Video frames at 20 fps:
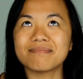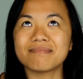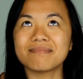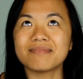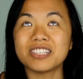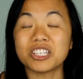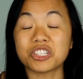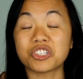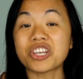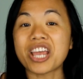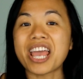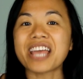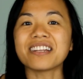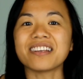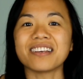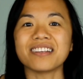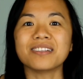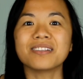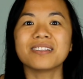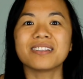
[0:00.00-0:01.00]
the
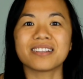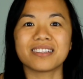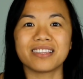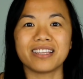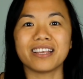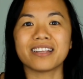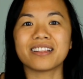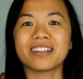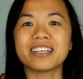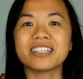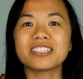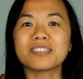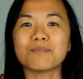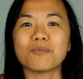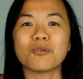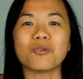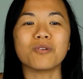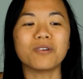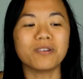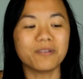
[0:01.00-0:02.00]
Shannon near
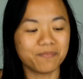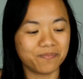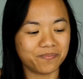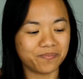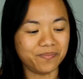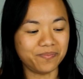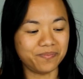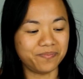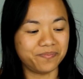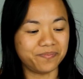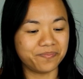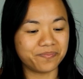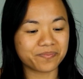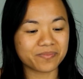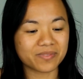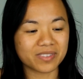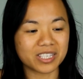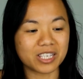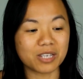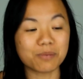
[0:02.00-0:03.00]
Lismore,
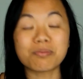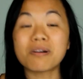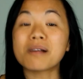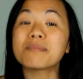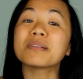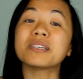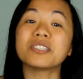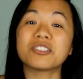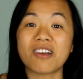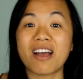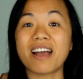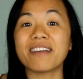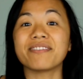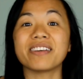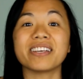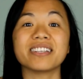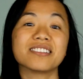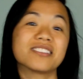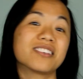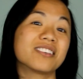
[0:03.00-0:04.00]
you probably drive
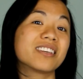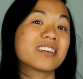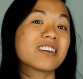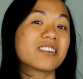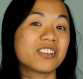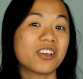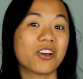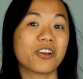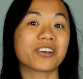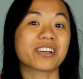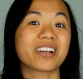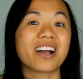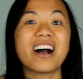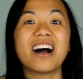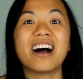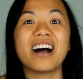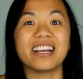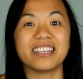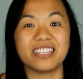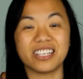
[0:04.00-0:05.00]
in, so you got your own
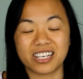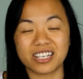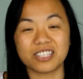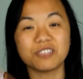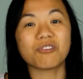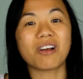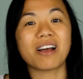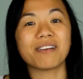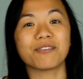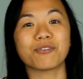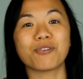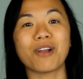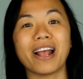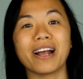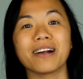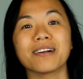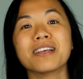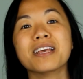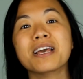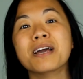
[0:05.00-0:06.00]
car and you can drive
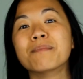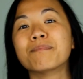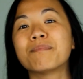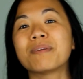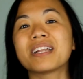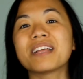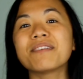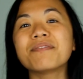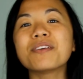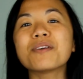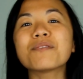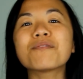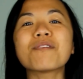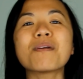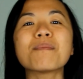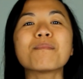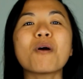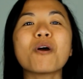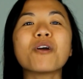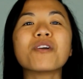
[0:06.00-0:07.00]
around. But if you're
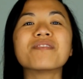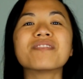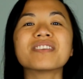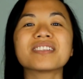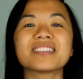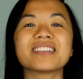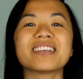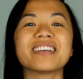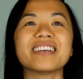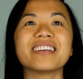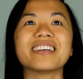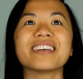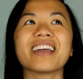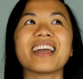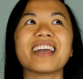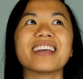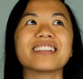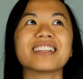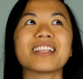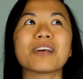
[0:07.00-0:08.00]
from overseas,
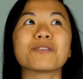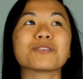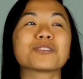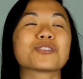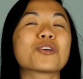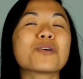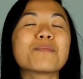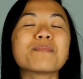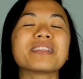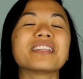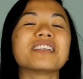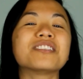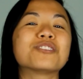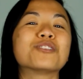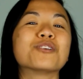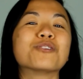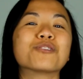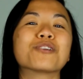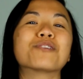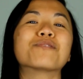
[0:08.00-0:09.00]
and there were so many
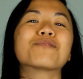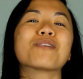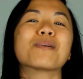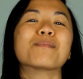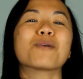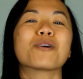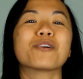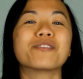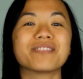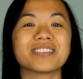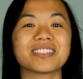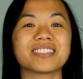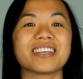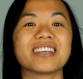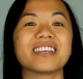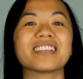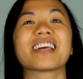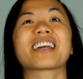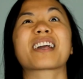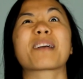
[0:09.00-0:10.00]
students from
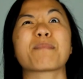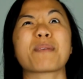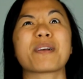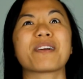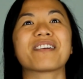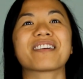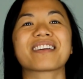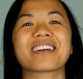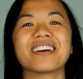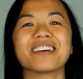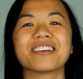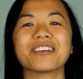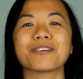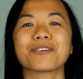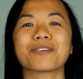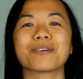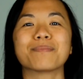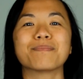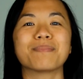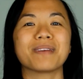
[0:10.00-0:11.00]
overseas, like America,
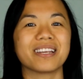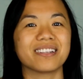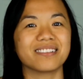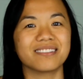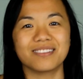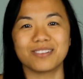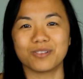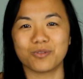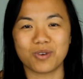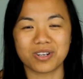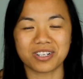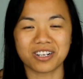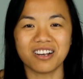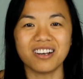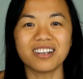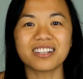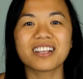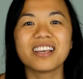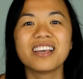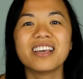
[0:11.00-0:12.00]
Europe, and
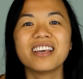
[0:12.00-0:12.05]
whatnot,